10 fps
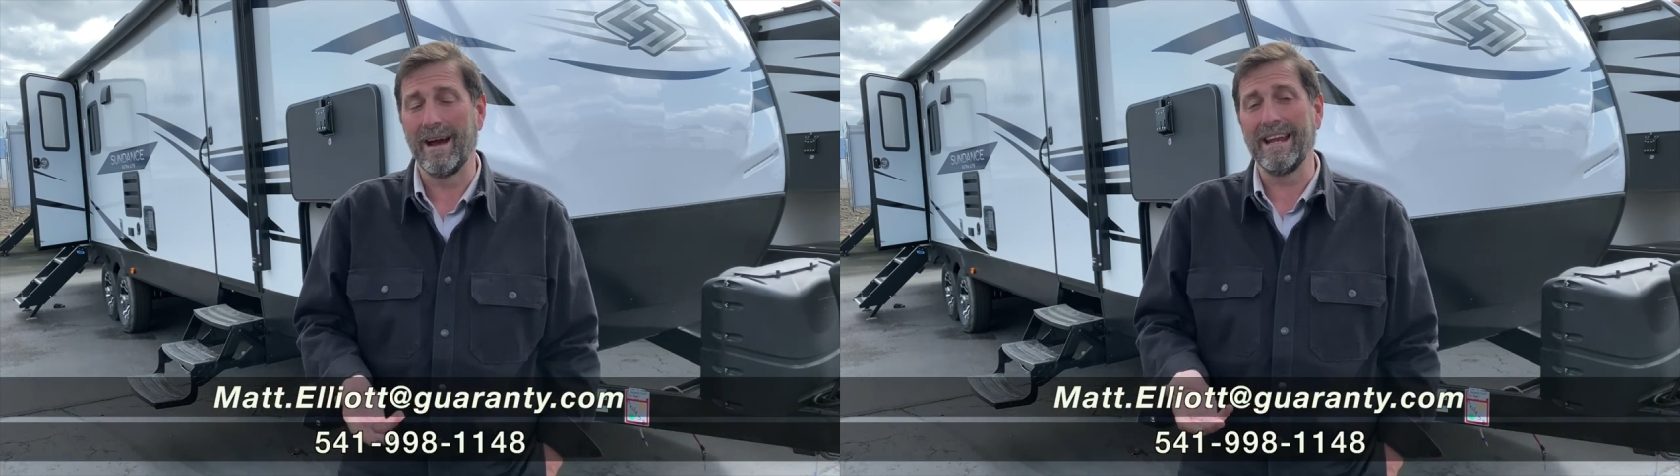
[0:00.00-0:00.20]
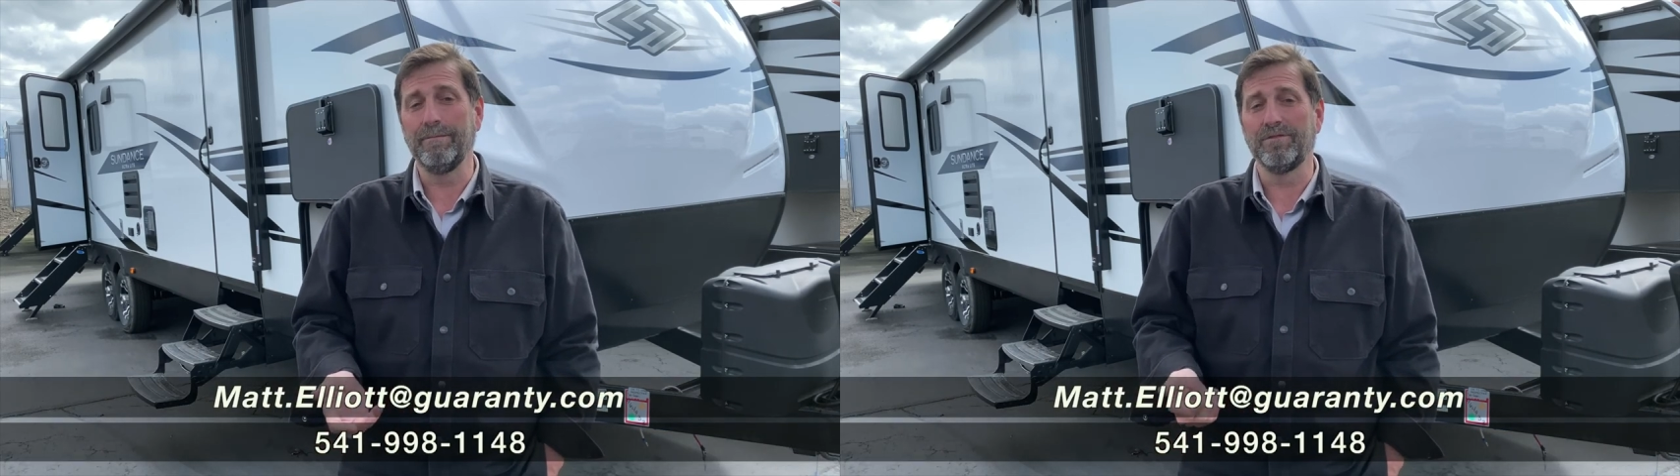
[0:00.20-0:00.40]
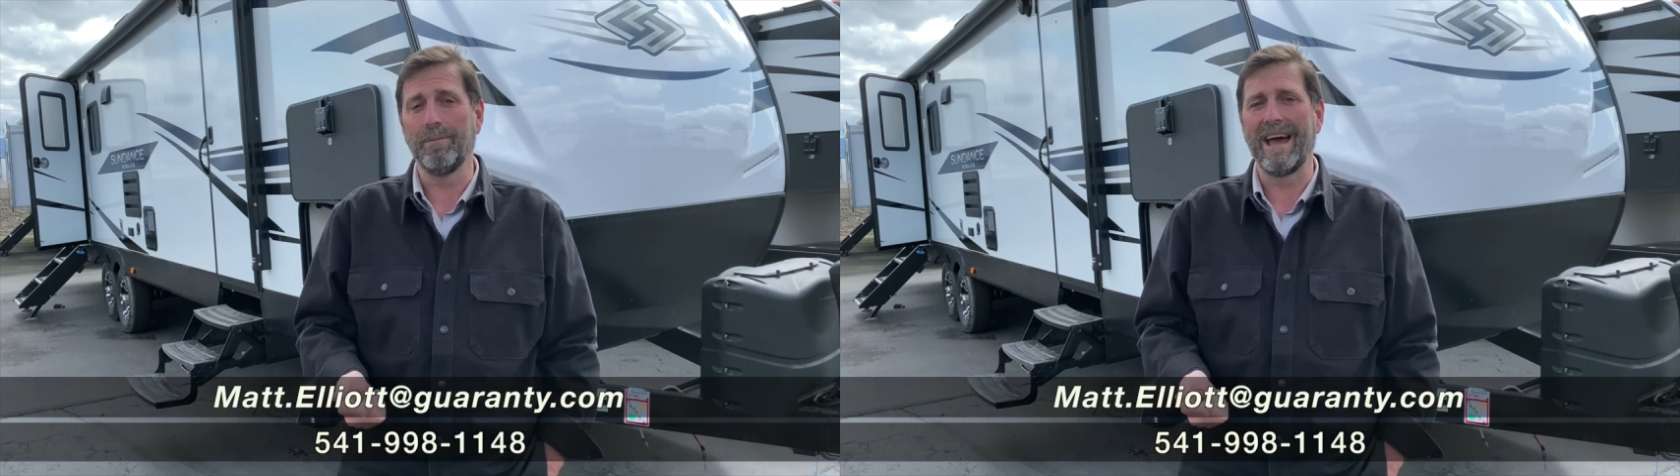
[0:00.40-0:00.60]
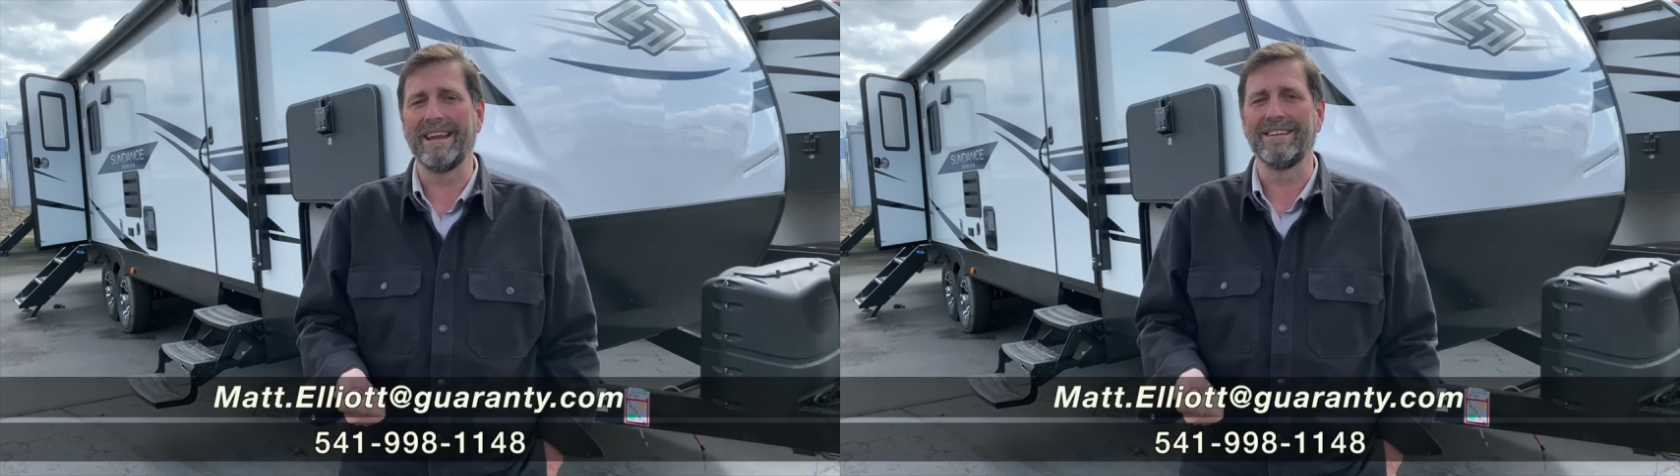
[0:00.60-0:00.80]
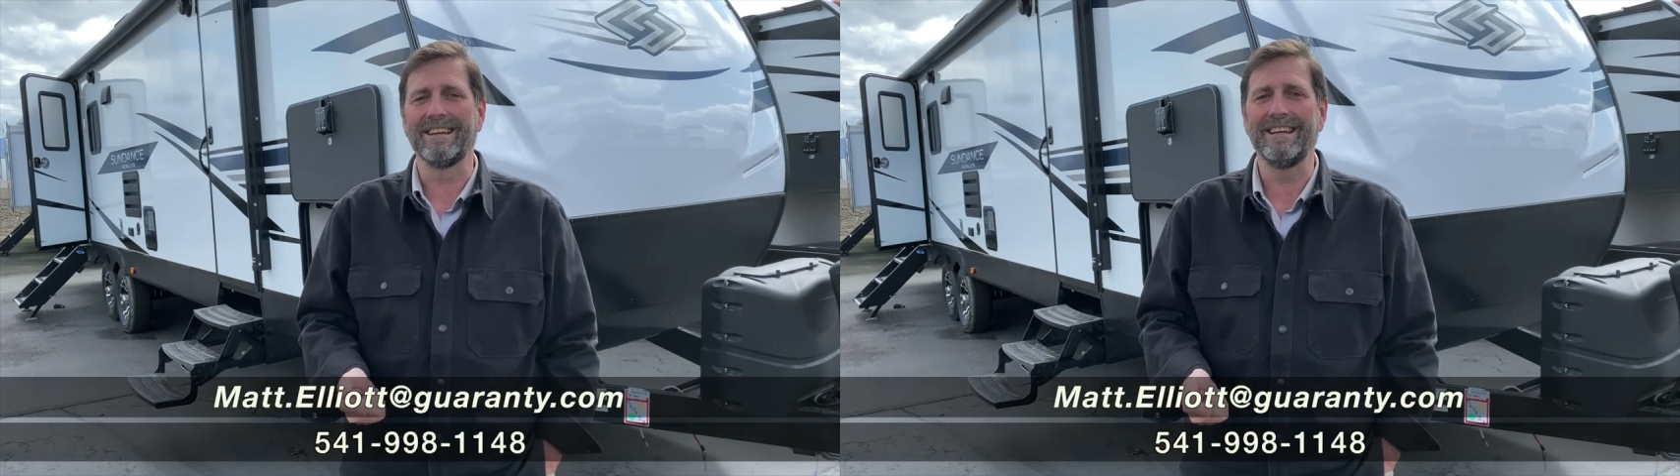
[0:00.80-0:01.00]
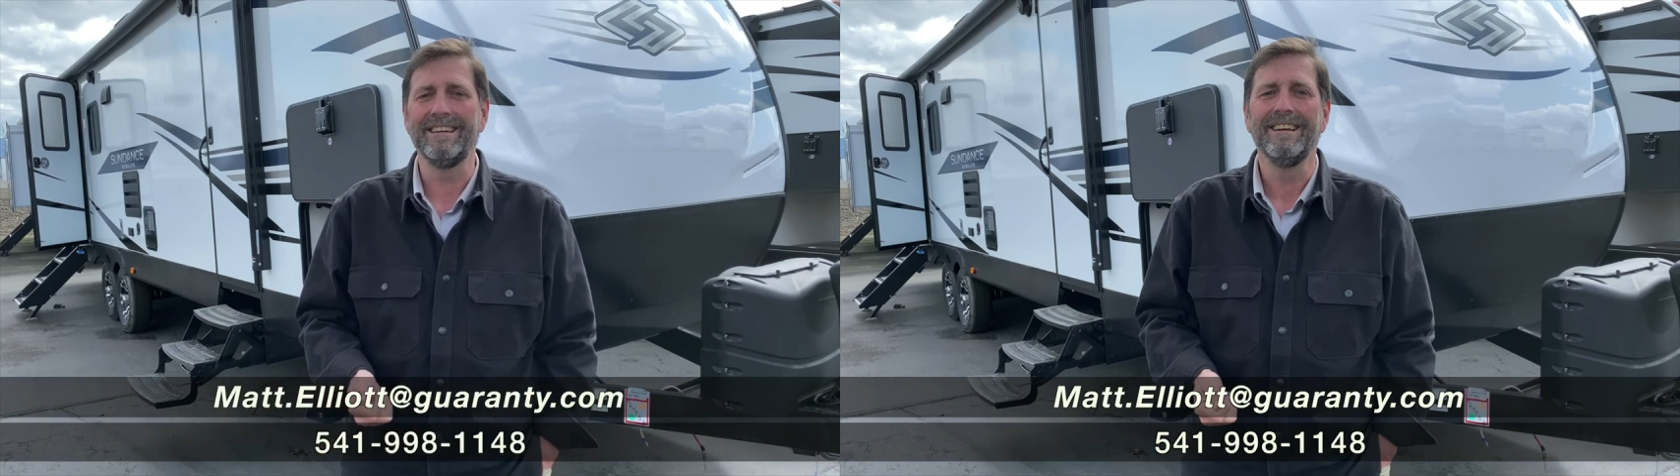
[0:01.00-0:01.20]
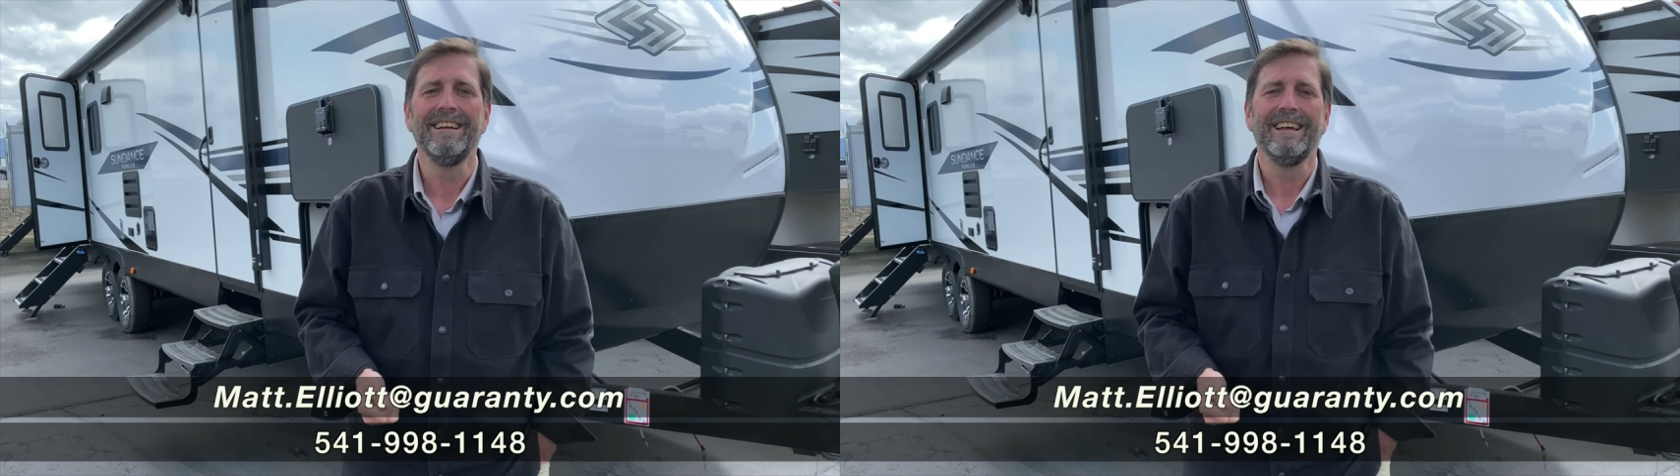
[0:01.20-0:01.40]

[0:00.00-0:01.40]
My name's Matt Elliott